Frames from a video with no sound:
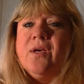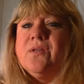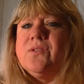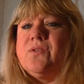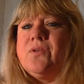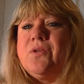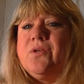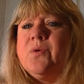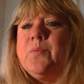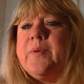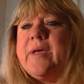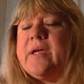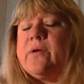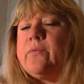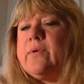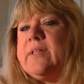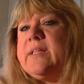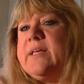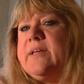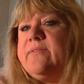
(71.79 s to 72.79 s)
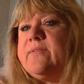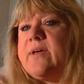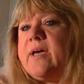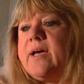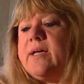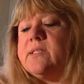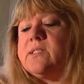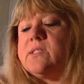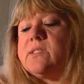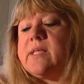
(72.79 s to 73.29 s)
So you'll make relief
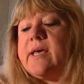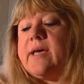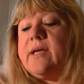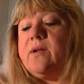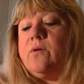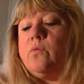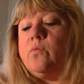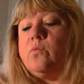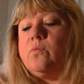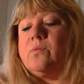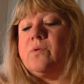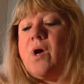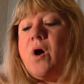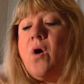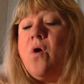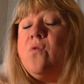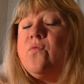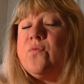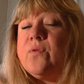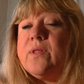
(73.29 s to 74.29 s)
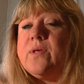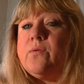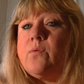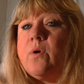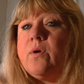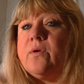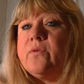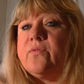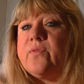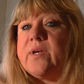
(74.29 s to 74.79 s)
cuts that hopefully
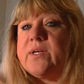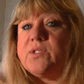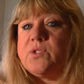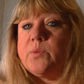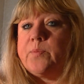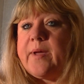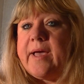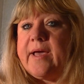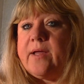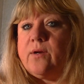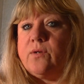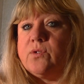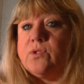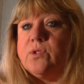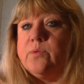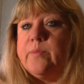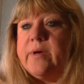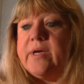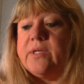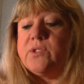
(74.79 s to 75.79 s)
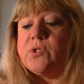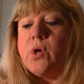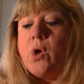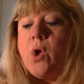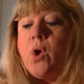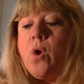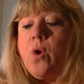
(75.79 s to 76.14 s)
won't affect your pattern too much,